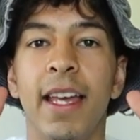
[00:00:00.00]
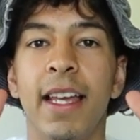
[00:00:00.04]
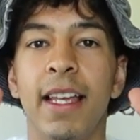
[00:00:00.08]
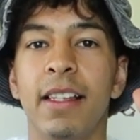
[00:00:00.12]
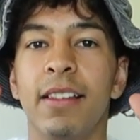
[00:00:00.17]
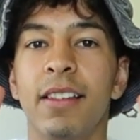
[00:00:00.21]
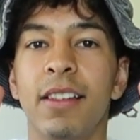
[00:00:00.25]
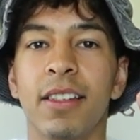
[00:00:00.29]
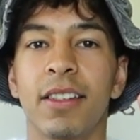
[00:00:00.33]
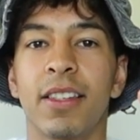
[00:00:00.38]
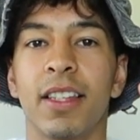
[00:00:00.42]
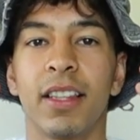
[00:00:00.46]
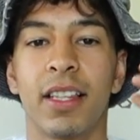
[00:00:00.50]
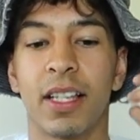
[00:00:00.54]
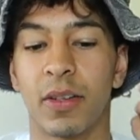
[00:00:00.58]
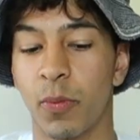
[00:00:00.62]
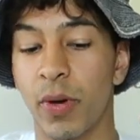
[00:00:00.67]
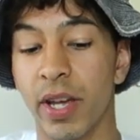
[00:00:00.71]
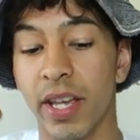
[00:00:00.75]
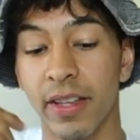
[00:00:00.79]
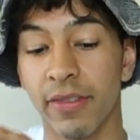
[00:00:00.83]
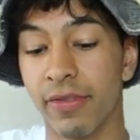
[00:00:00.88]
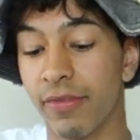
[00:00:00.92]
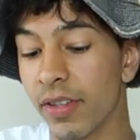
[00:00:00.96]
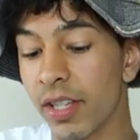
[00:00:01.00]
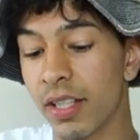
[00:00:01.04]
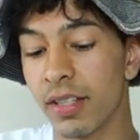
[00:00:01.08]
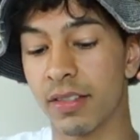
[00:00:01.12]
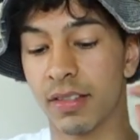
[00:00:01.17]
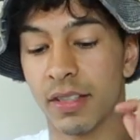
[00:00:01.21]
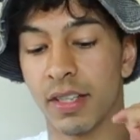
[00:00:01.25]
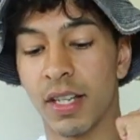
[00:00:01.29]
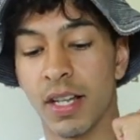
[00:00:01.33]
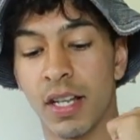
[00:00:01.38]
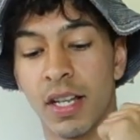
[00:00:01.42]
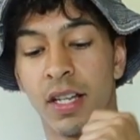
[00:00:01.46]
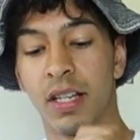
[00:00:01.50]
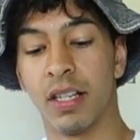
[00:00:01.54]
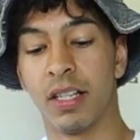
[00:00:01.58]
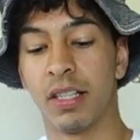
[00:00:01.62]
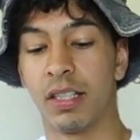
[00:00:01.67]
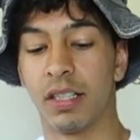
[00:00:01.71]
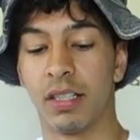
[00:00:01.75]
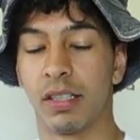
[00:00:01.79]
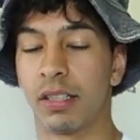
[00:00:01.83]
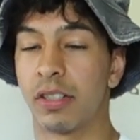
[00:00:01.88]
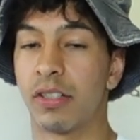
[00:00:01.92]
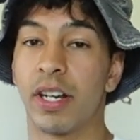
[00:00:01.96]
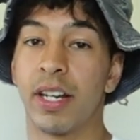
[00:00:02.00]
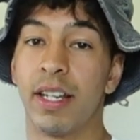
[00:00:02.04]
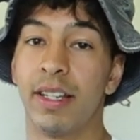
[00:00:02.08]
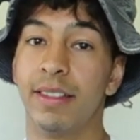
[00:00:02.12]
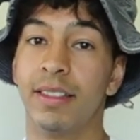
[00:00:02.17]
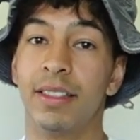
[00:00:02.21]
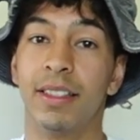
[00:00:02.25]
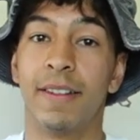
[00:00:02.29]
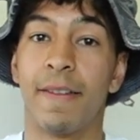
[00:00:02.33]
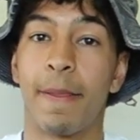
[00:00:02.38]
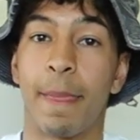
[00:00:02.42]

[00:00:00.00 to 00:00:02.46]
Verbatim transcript: it's just, the way it fits, crazy.